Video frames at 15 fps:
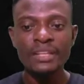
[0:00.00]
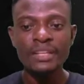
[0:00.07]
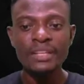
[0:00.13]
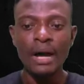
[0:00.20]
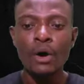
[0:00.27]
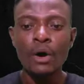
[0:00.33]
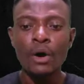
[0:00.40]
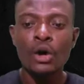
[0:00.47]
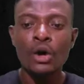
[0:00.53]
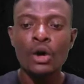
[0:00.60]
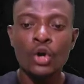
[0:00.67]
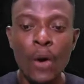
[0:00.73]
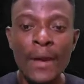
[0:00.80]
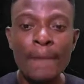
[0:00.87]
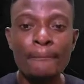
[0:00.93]
Now,
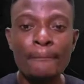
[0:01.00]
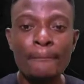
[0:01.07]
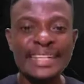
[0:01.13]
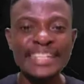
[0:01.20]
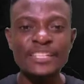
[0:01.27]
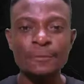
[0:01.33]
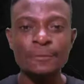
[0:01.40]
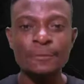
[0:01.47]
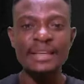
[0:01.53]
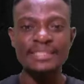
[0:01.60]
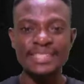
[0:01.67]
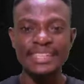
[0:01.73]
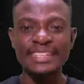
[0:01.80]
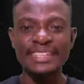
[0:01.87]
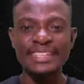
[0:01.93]
going by this
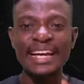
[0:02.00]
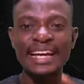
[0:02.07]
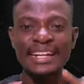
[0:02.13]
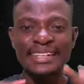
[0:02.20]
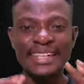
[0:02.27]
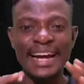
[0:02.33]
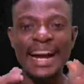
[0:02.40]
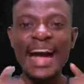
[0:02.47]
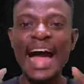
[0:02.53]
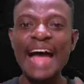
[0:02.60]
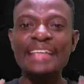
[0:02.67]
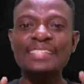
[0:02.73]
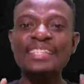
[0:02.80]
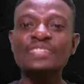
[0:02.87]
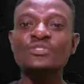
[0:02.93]
passage, the
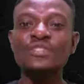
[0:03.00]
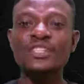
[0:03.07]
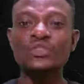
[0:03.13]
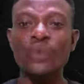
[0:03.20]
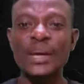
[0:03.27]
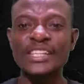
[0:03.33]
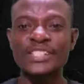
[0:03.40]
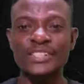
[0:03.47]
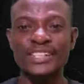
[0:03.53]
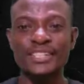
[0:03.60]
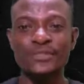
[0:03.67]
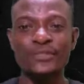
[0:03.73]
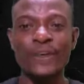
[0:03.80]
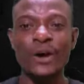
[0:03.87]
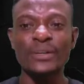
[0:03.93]
answer to this question
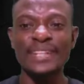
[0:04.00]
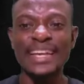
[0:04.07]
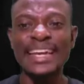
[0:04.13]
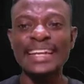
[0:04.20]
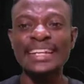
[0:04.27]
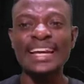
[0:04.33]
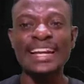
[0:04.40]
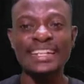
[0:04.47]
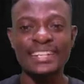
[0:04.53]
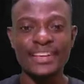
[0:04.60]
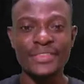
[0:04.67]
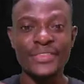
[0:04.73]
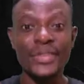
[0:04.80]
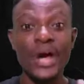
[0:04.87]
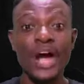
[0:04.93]
is found in
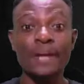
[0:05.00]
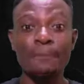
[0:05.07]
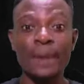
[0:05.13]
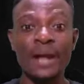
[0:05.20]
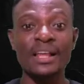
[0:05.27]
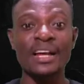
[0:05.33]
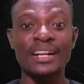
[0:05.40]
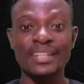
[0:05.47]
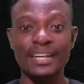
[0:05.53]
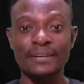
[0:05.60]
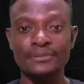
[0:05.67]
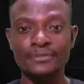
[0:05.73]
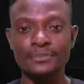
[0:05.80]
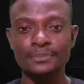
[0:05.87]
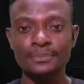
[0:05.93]
the third paragraph.